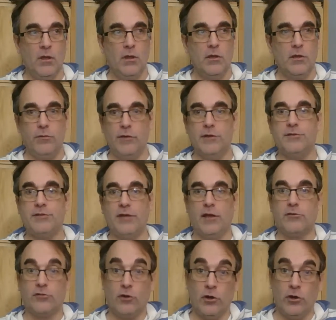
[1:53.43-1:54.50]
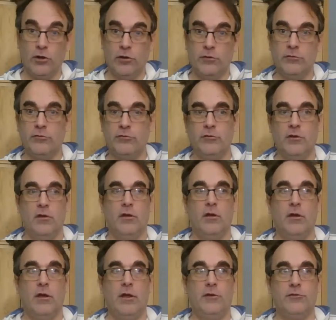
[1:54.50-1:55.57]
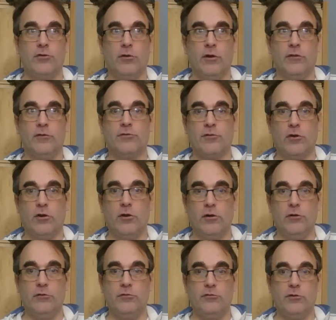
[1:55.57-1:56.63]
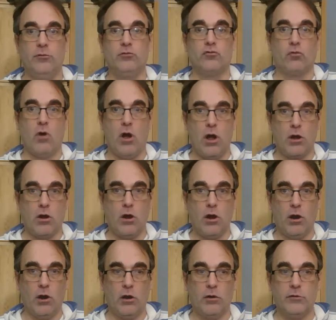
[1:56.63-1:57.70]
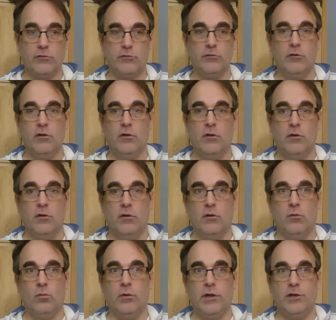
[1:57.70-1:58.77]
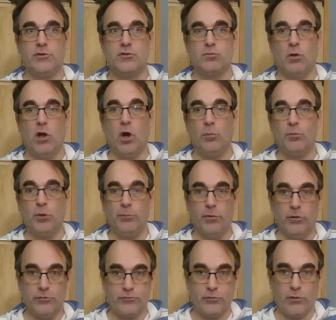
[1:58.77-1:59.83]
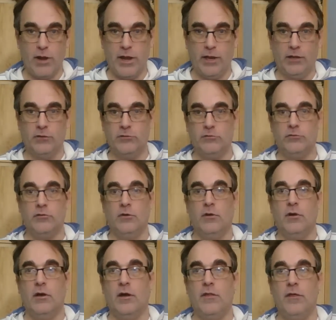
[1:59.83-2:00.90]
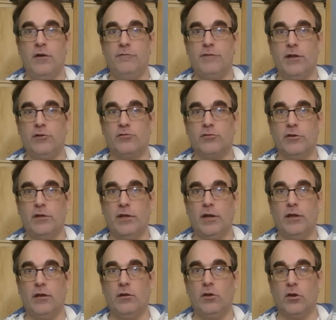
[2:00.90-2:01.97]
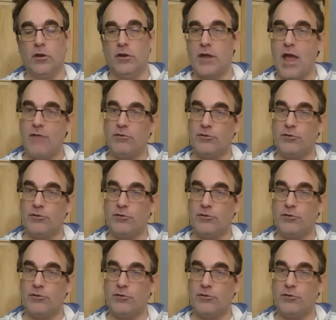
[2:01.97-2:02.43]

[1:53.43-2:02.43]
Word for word: You then take turns, and during the turns, you draw cards, which will help you build trains. And then eventually you're going to have a